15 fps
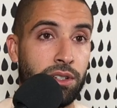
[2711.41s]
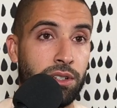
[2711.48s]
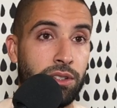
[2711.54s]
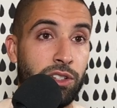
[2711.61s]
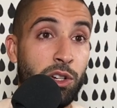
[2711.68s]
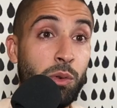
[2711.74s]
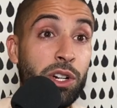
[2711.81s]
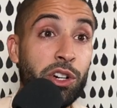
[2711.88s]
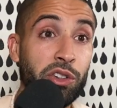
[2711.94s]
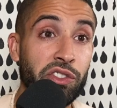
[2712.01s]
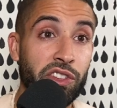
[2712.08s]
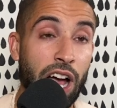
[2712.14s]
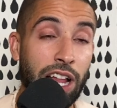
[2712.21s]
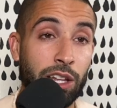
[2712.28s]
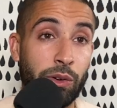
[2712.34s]
Do you know what girls
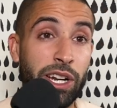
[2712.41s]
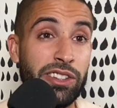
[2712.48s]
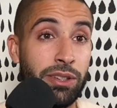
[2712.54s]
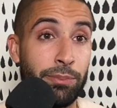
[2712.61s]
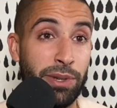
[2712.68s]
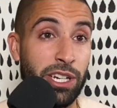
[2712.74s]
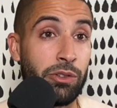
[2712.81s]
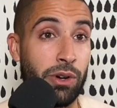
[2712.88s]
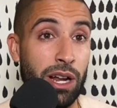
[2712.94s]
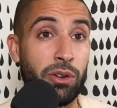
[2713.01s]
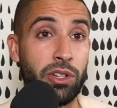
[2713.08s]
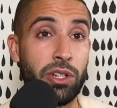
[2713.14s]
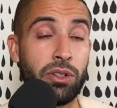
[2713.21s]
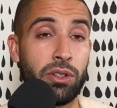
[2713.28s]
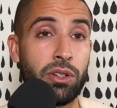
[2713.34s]
tolerate to be around
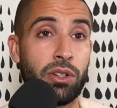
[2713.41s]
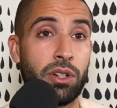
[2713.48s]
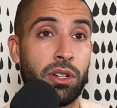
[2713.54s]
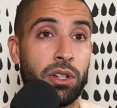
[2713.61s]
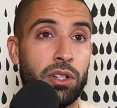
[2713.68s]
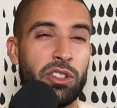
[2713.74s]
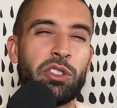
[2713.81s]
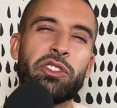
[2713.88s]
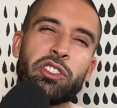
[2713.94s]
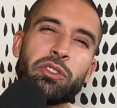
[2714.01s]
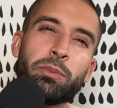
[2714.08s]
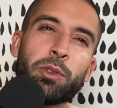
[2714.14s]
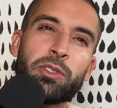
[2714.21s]
you? Do you still smoke